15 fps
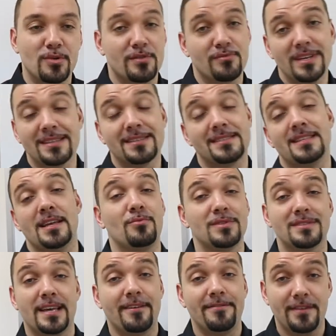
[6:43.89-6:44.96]
where real estate
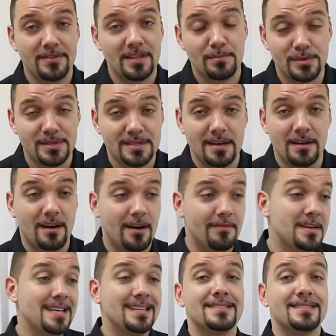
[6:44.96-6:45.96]
was like 50% off.